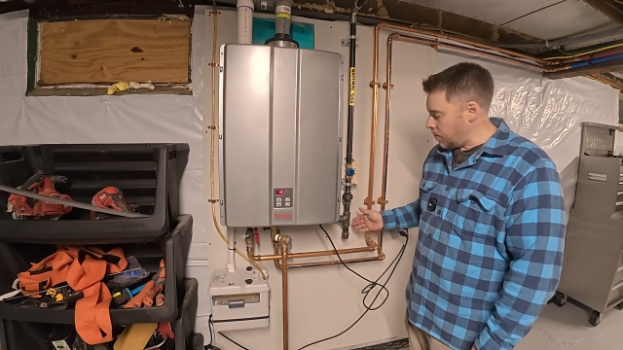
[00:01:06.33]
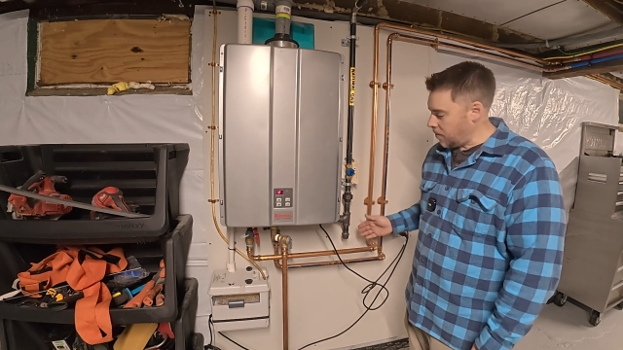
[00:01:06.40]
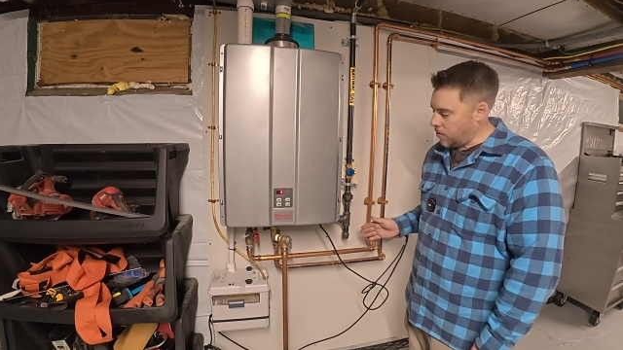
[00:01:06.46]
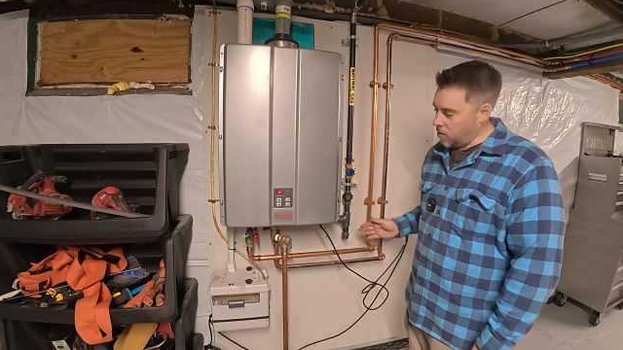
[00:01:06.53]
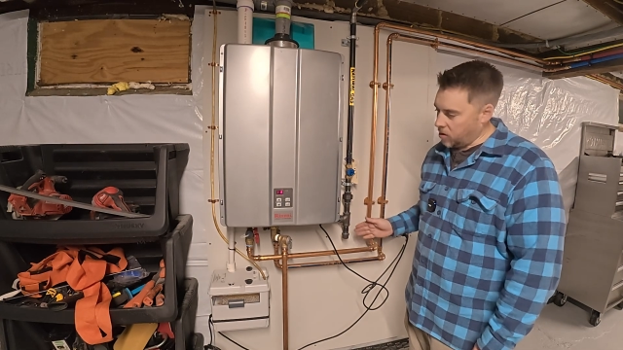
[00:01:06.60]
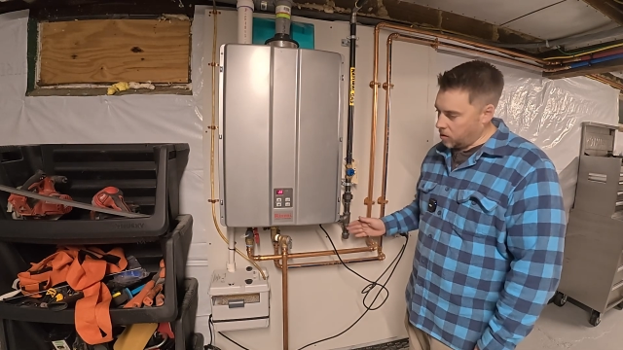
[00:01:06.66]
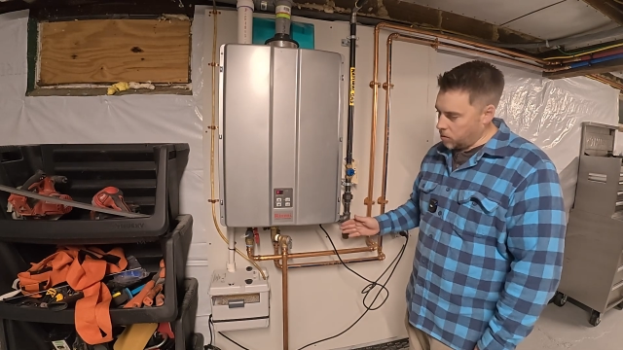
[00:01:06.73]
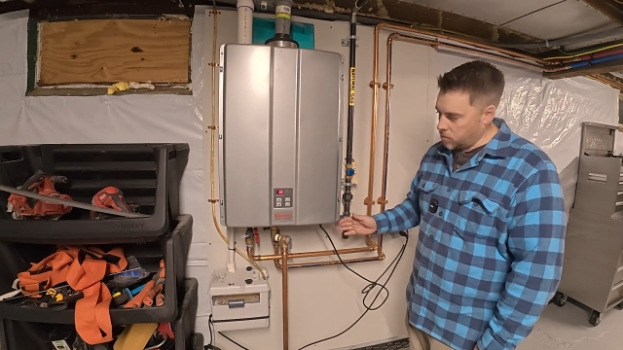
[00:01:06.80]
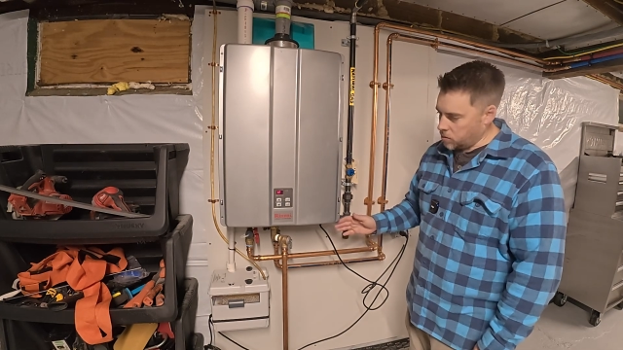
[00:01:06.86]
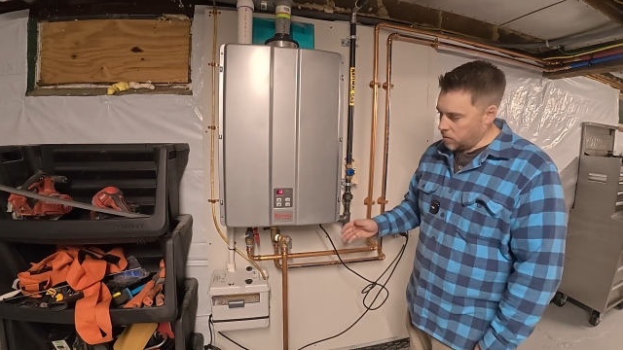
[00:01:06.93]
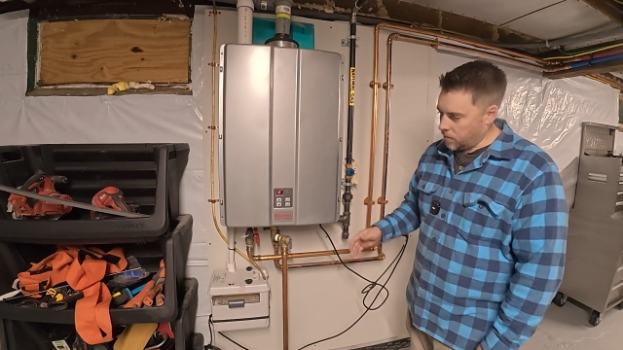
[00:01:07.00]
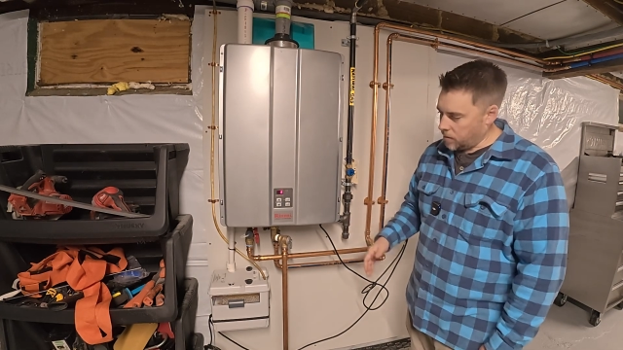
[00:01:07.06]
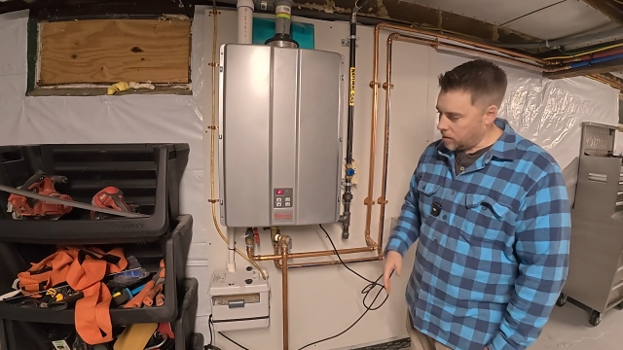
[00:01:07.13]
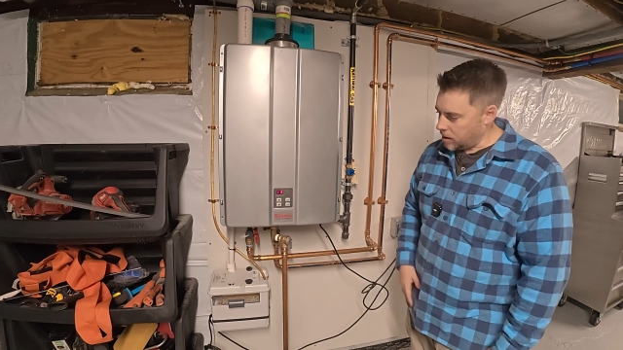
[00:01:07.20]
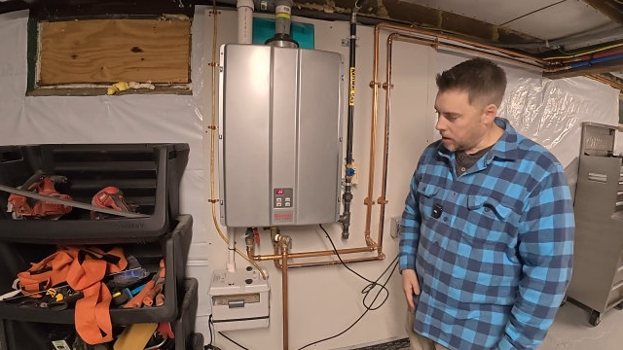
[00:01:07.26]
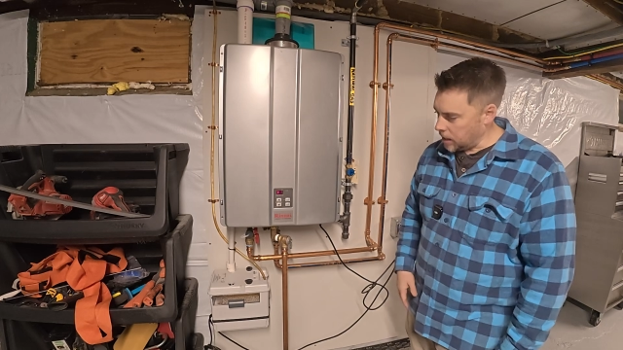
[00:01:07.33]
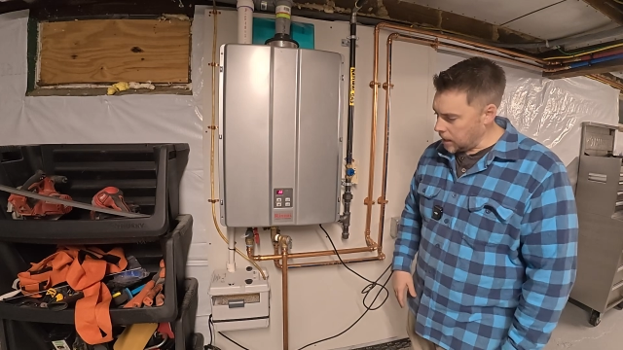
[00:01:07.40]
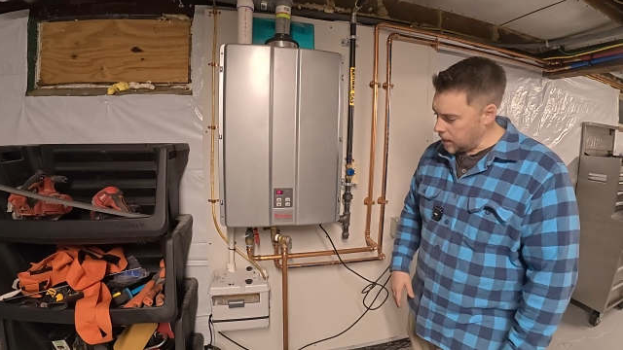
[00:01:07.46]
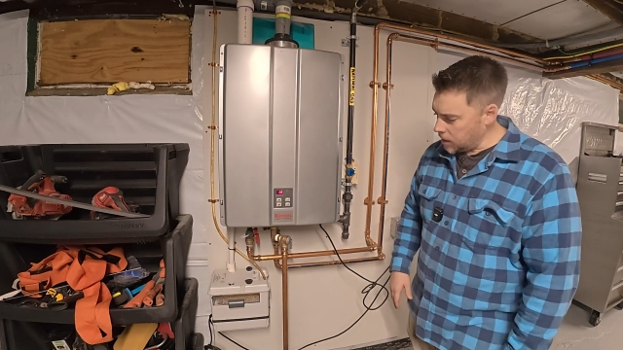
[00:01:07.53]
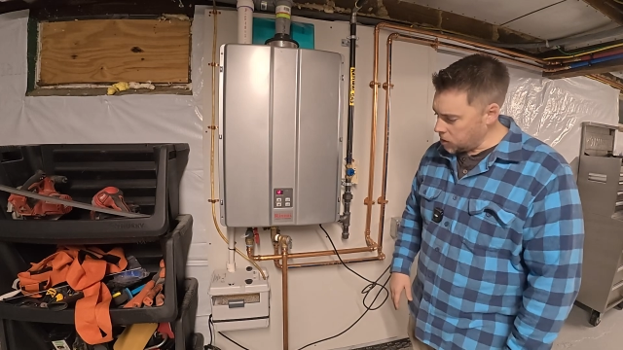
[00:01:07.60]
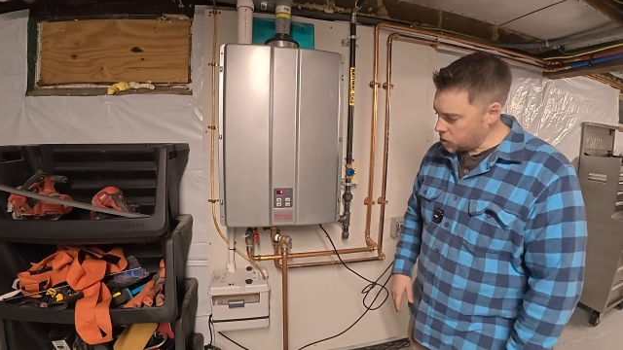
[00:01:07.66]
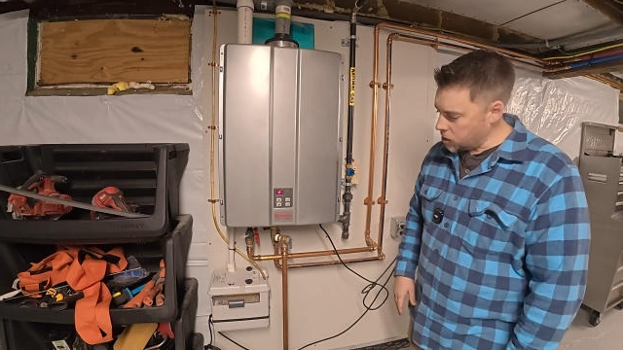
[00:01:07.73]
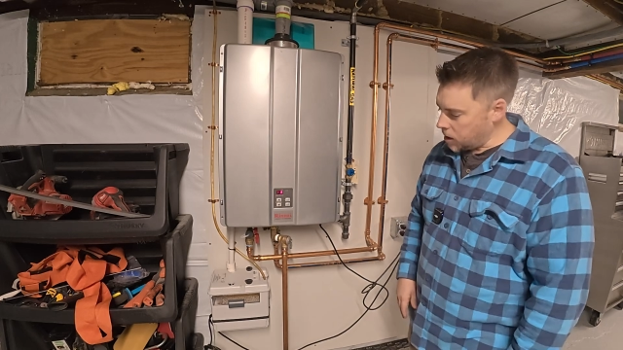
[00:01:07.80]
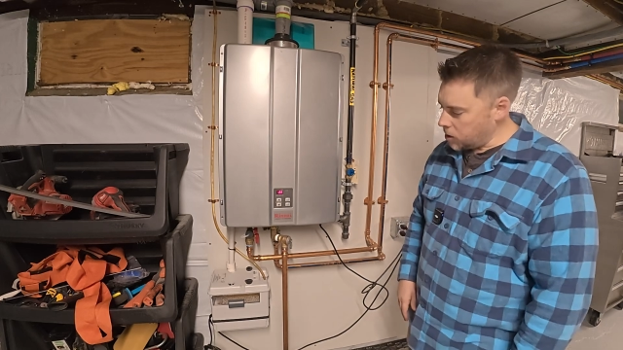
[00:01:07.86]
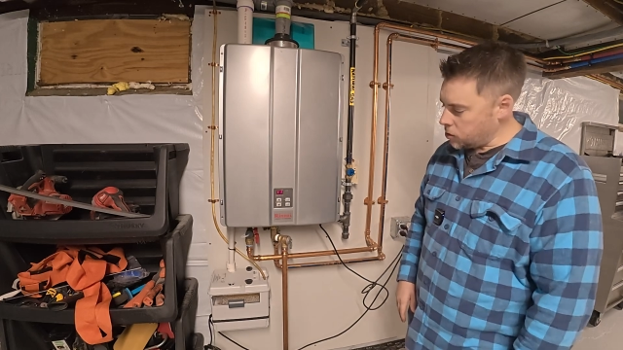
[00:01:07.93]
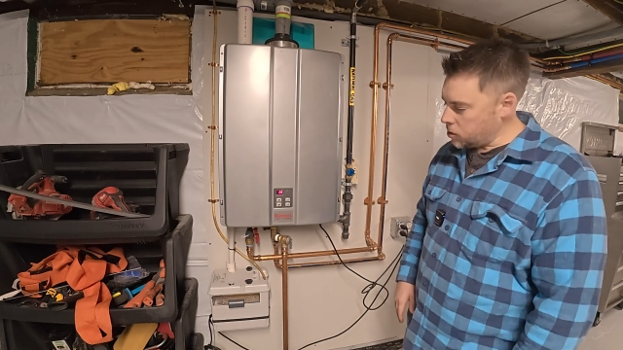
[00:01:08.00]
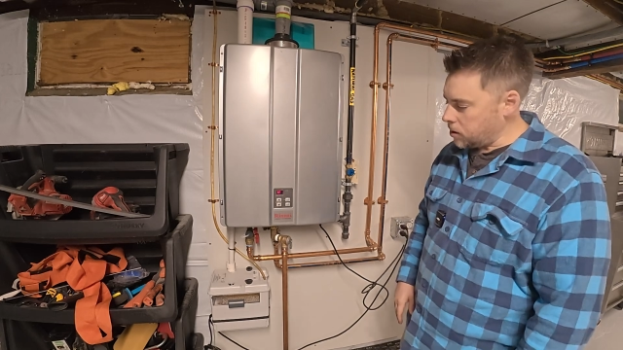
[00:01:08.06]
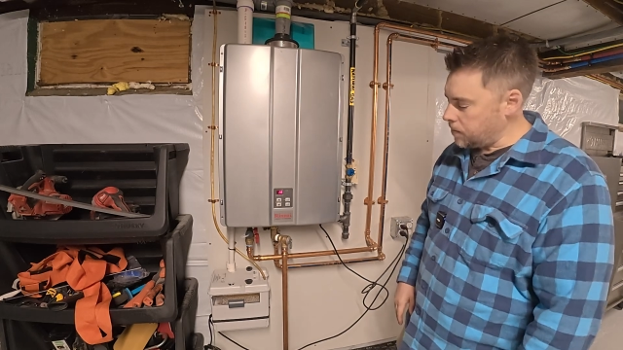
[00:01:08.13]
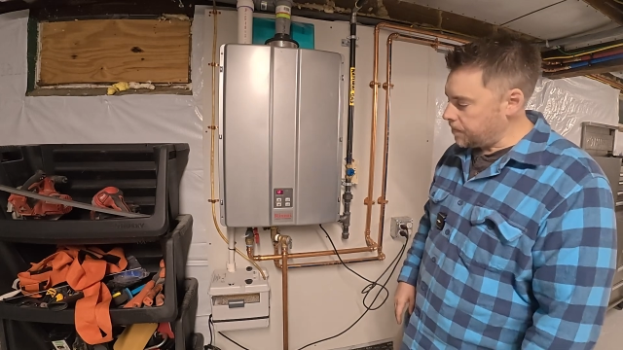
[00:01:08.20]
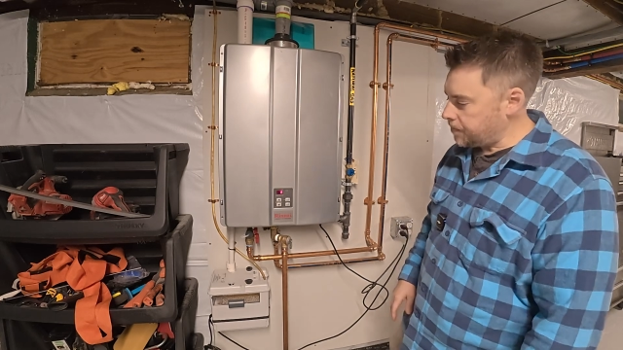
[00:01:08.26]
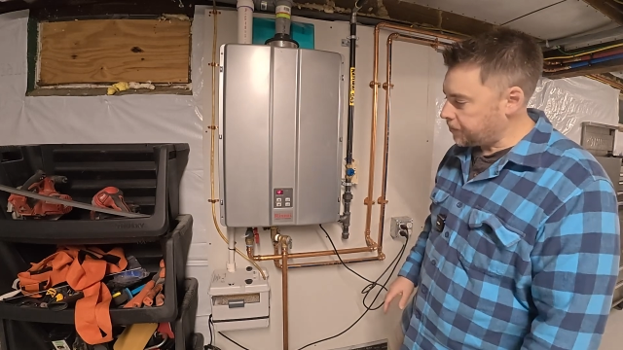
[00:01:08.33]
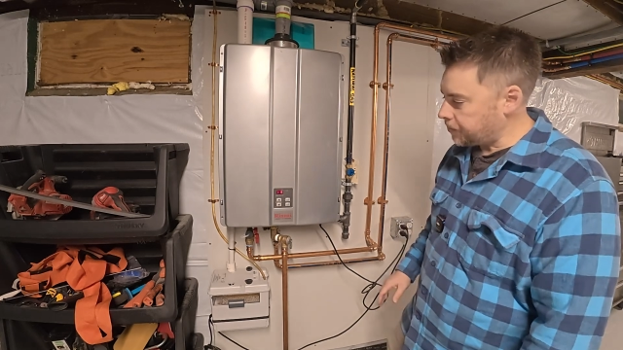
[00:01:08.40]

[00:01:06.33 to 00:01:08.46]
before it goes over into the heat exchanger.